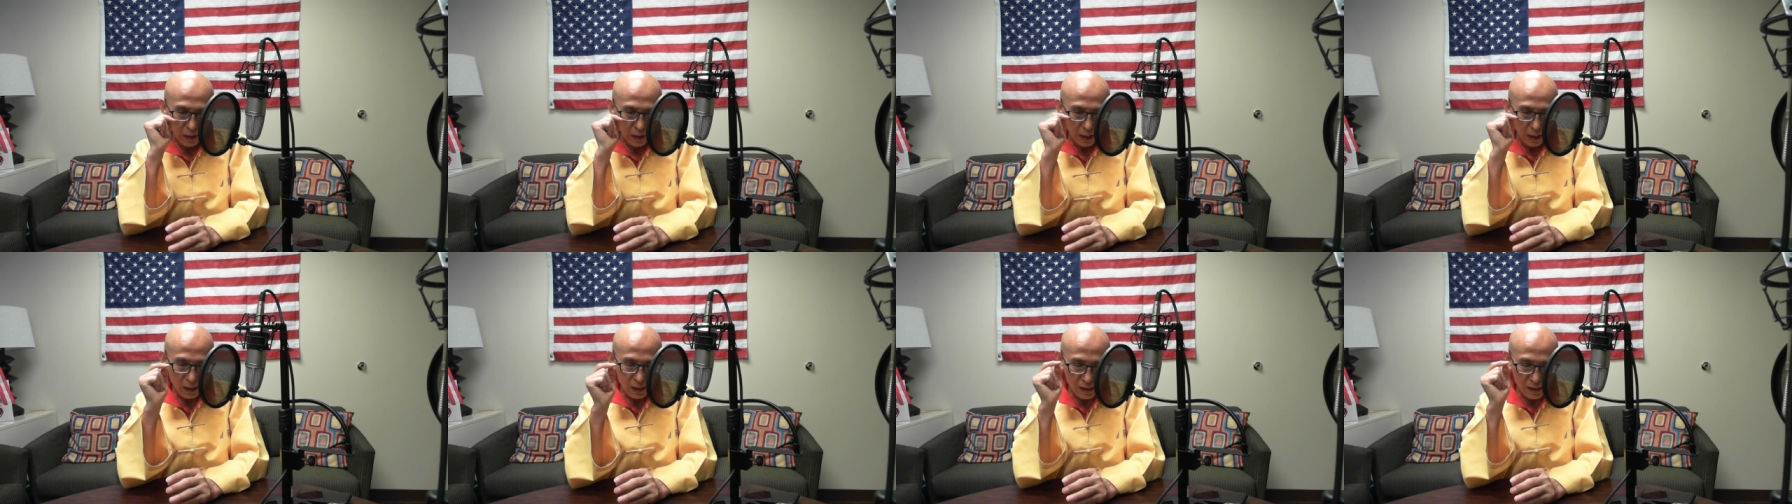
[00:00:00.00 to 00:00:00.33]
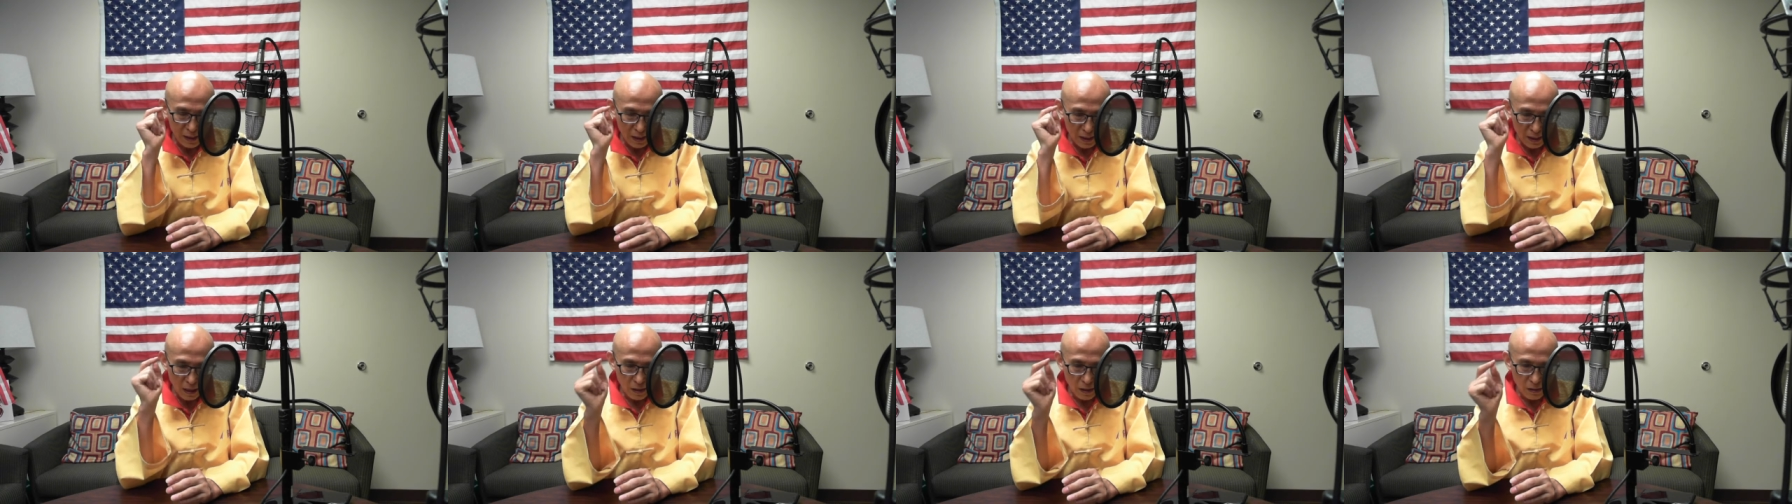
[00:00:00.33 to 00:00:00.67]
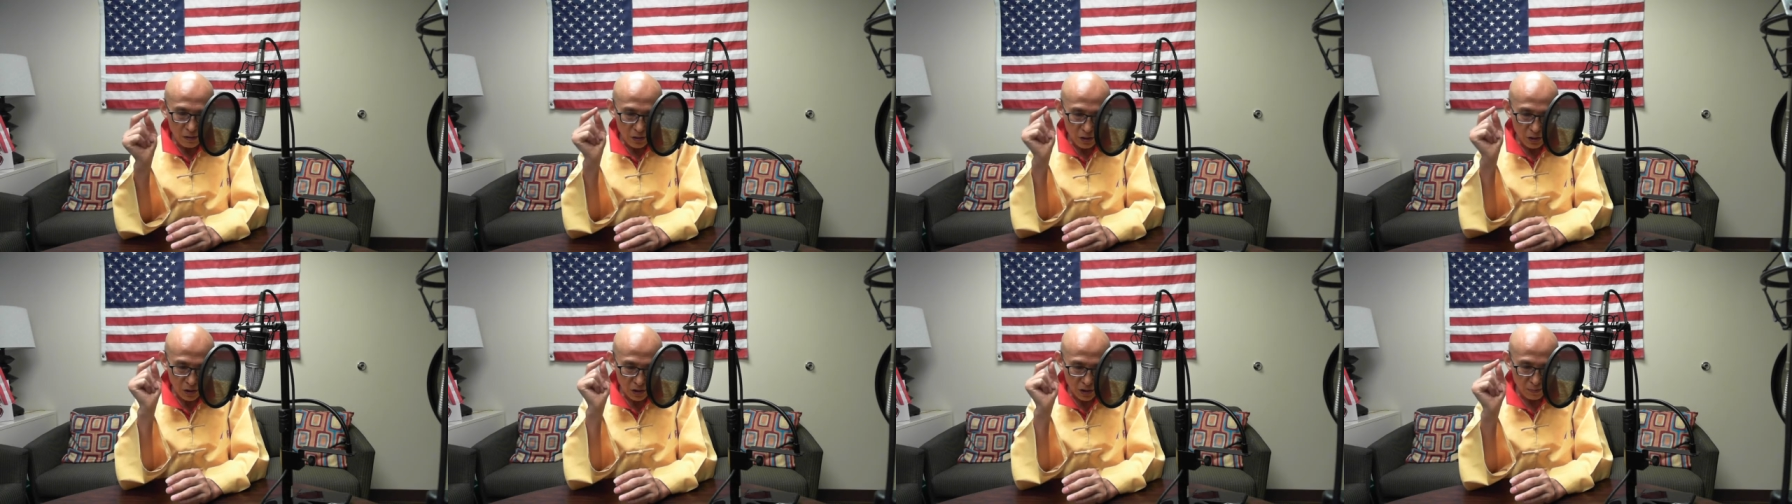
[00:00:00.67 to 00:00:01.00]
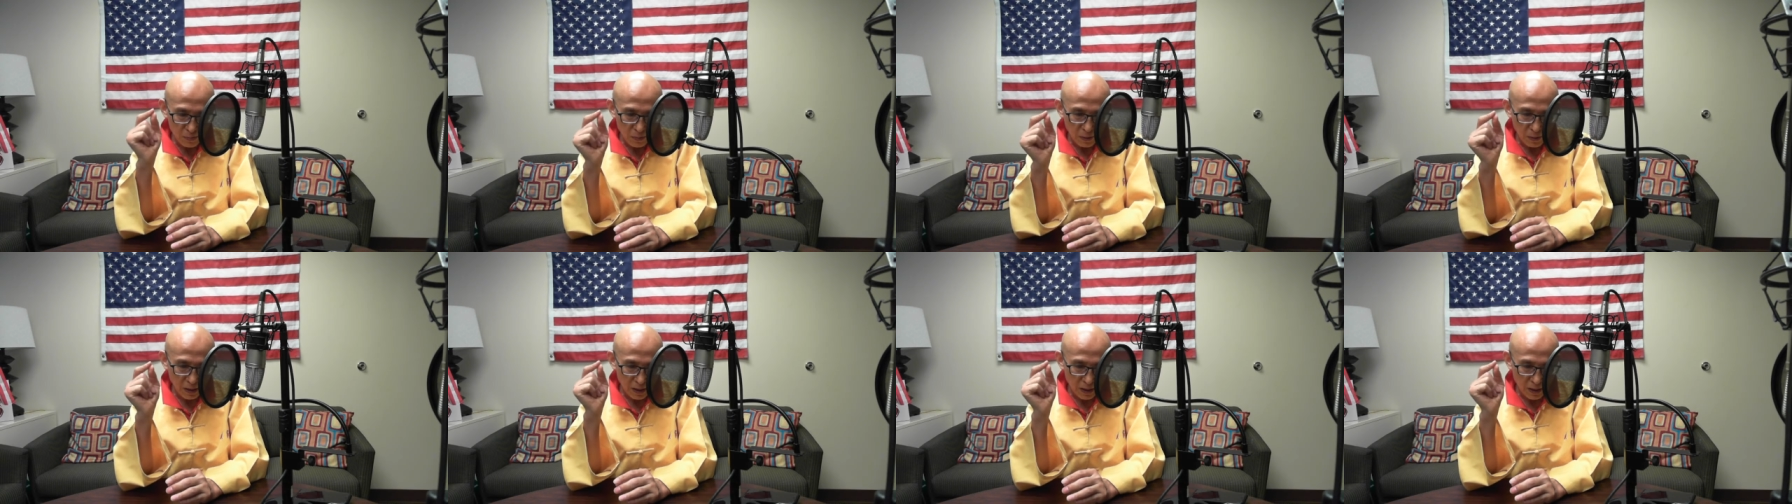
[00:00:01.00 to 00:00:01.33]
It is the conscious
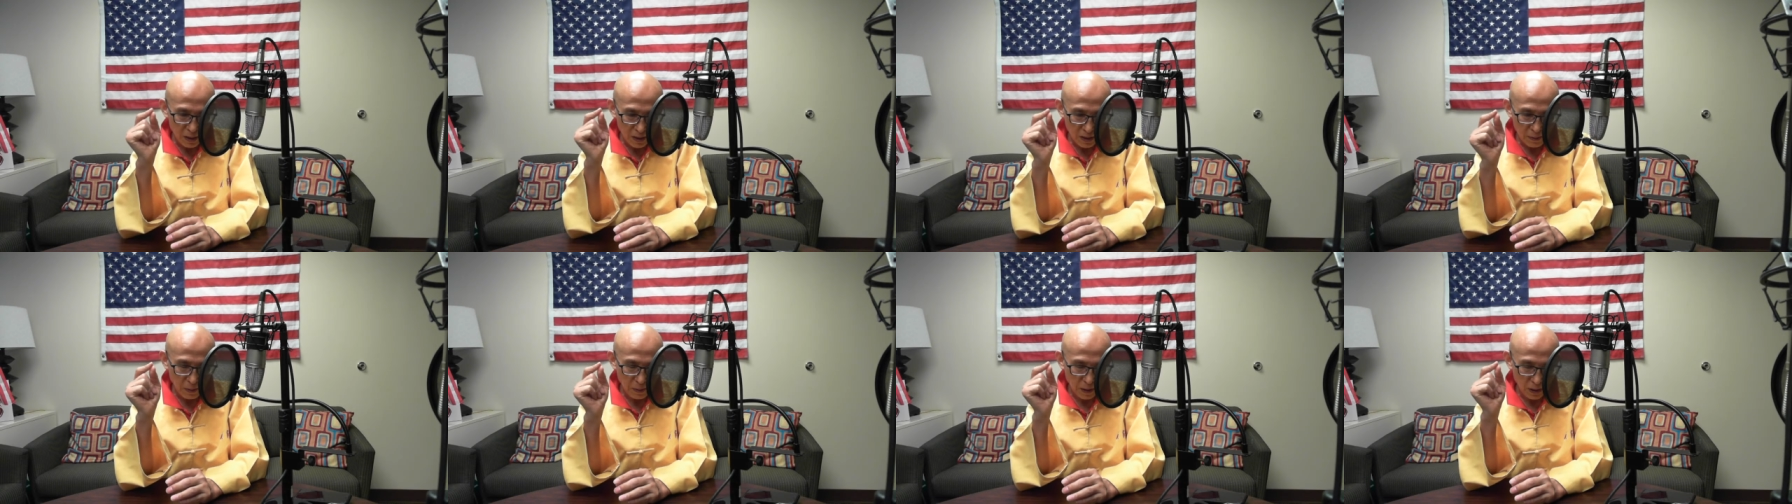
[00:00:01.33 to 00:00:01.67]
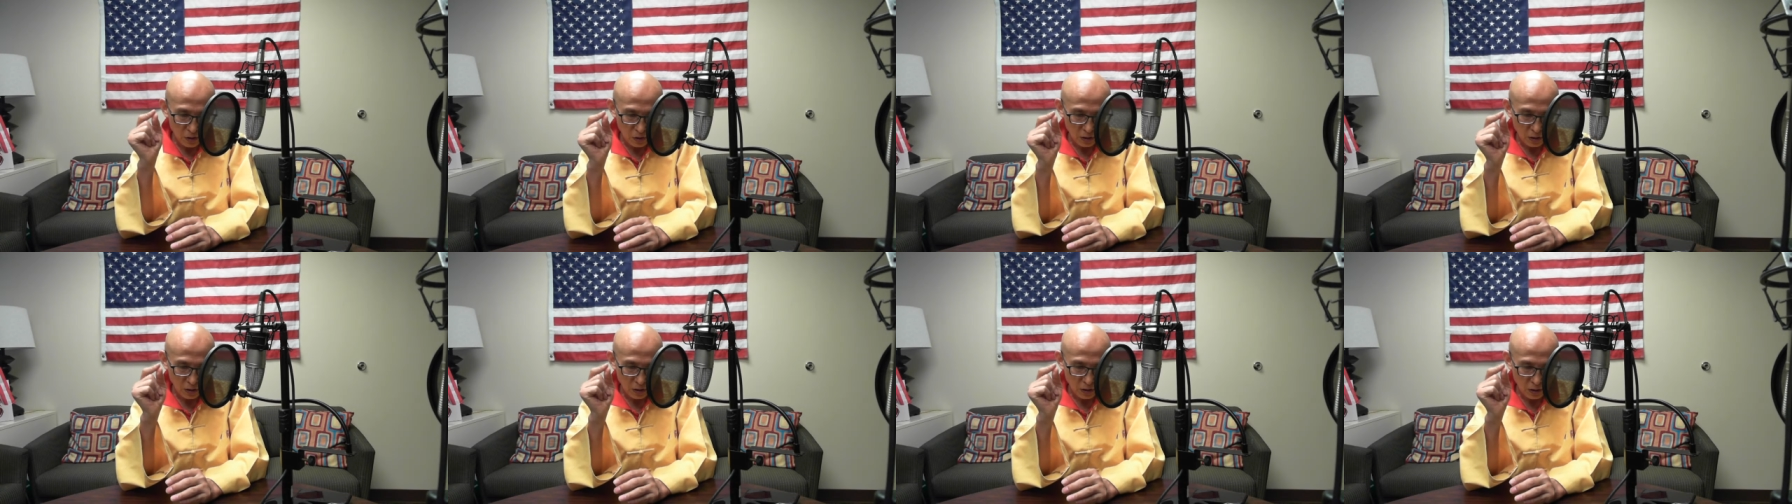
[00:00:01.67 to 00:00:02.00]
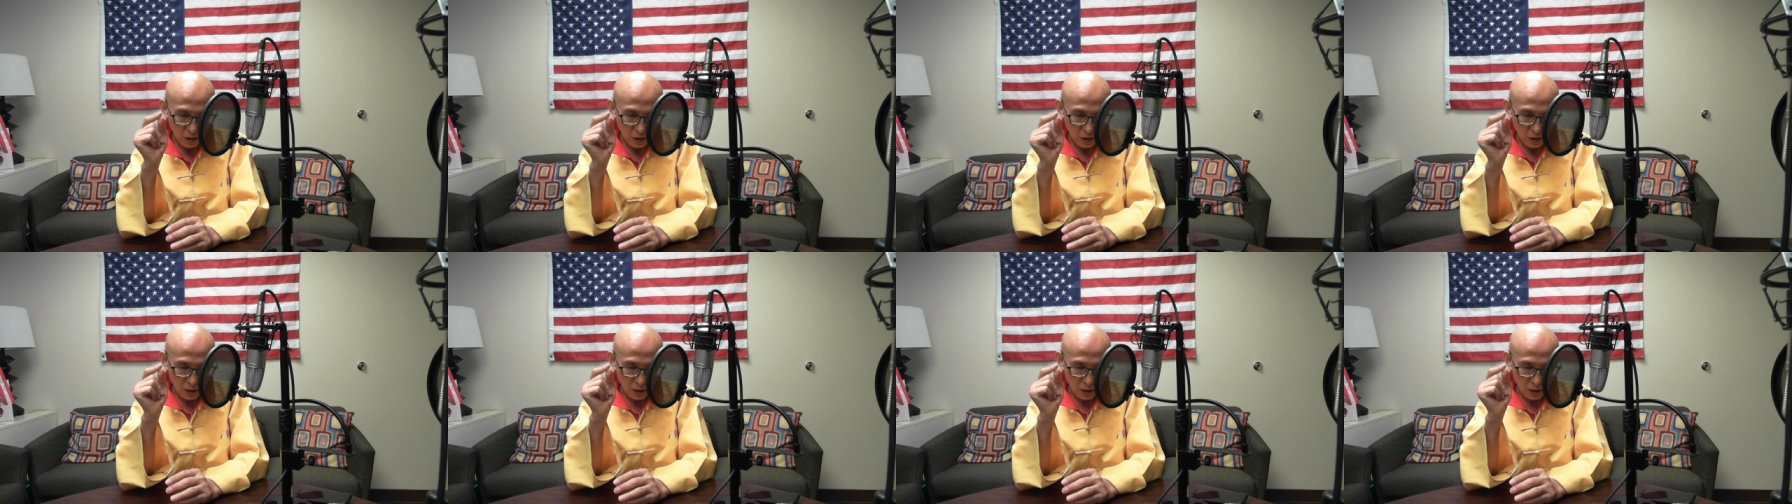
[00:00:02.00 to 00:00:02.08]
participation.